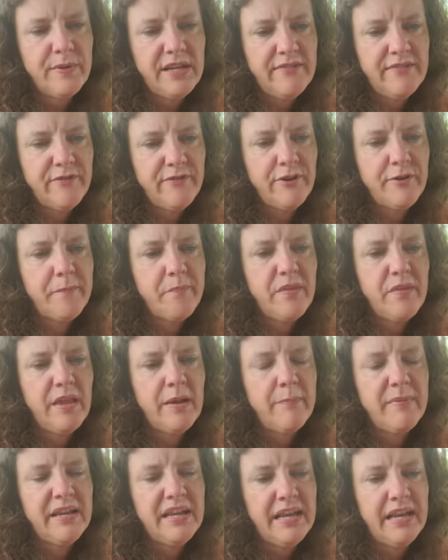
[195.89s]
Beaver,
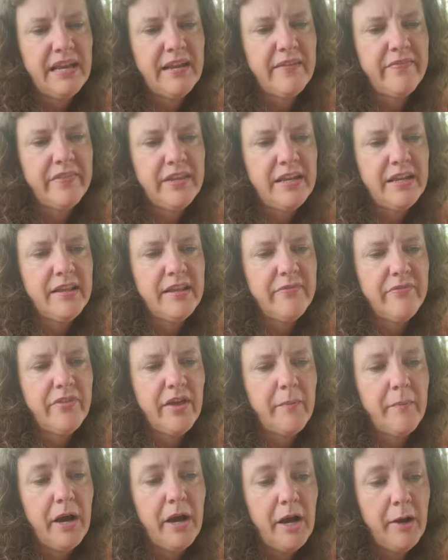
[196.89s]
and began leading
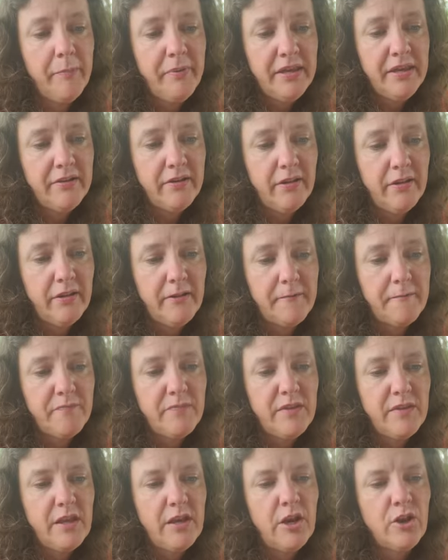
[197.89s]
them uphill,
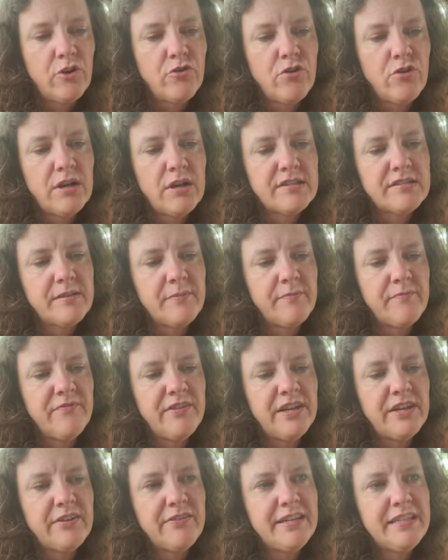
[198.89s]
across some
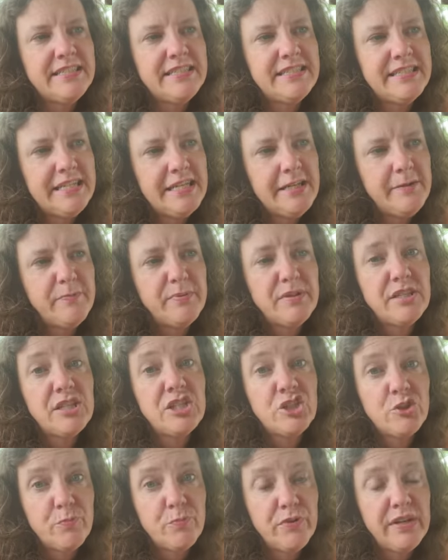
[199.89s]
very deep,
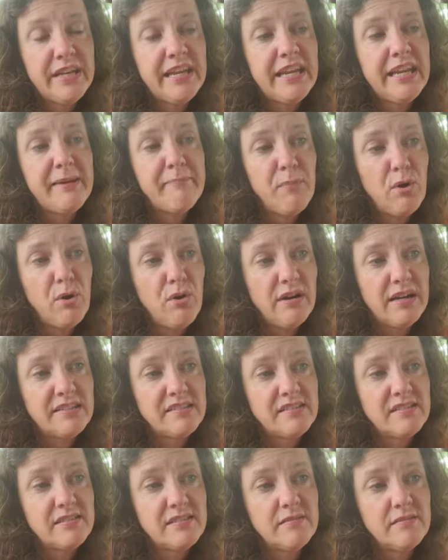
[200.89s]
springy
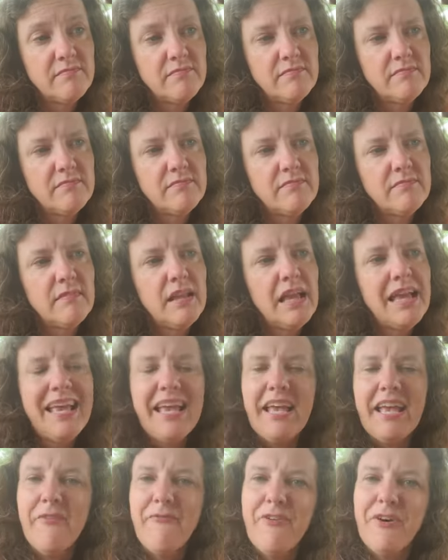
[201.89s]
moss.
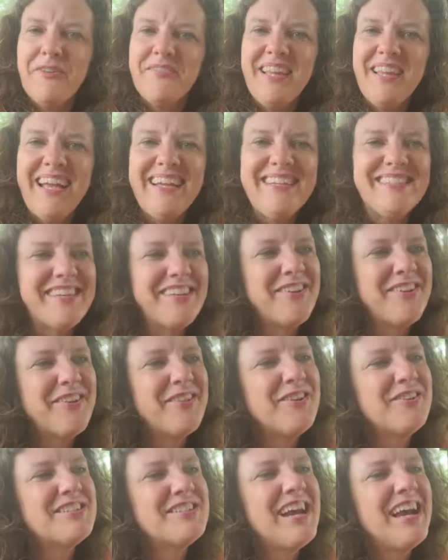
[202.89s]
It felt nice under
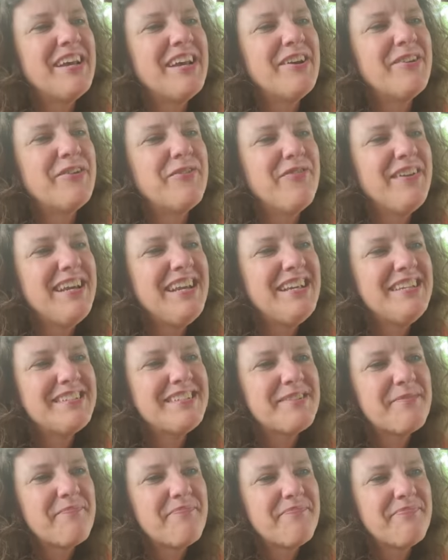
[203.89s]
their tired
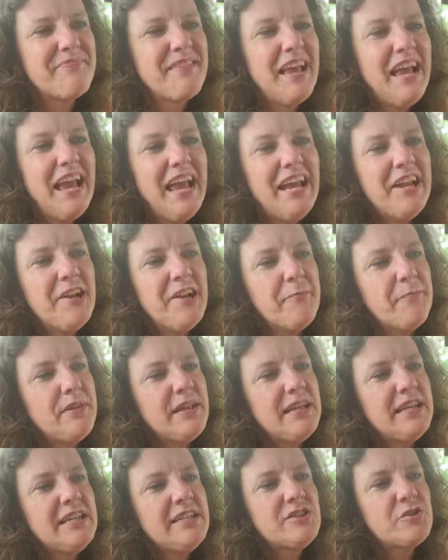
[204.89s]
feet, in a
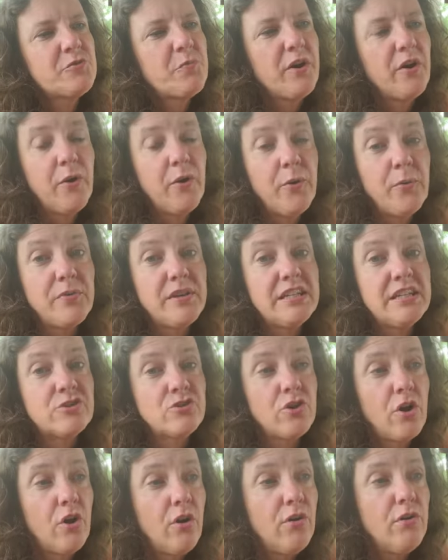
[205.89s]
place where only
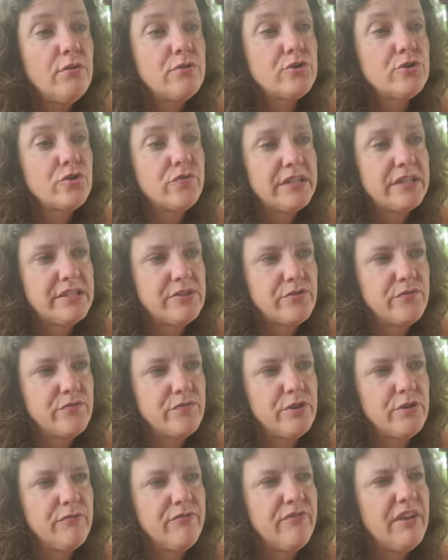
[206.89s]
tall trees
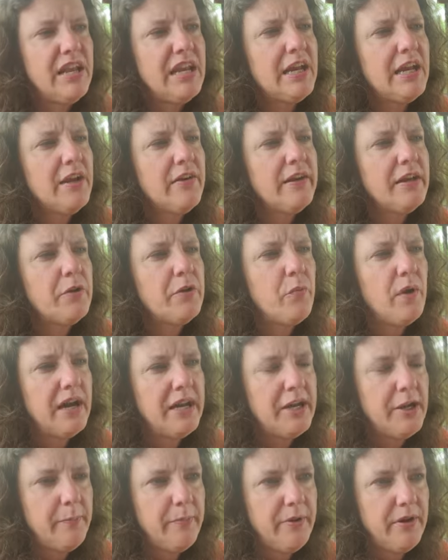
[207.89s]
grew very
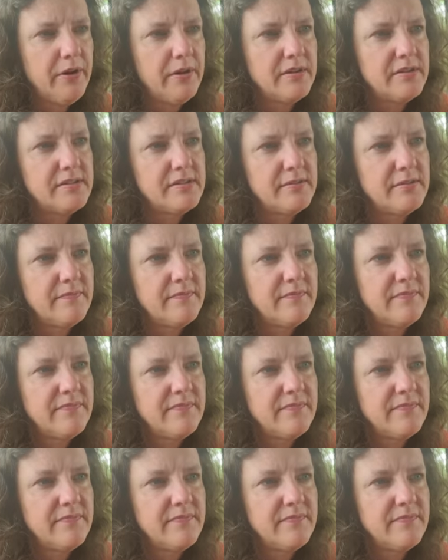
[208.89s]
wide apart.